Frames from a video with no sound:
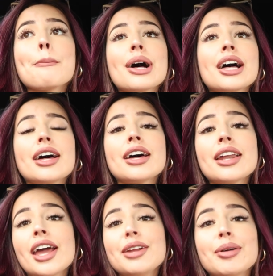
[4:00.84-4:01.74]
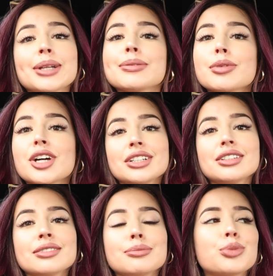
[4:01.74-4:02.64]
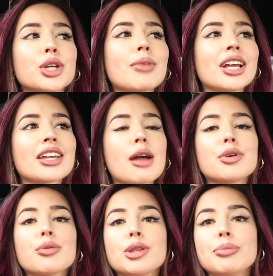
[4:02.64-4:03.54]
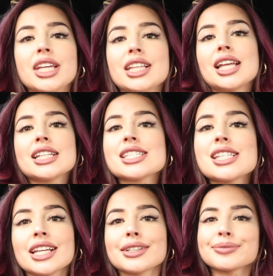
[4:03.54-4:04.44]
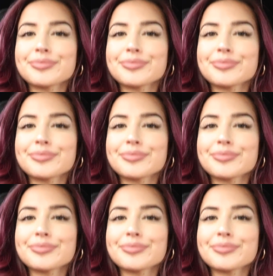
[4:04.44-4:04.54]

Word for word: but anyway, I'm gonna bring my camera with me. Let's see.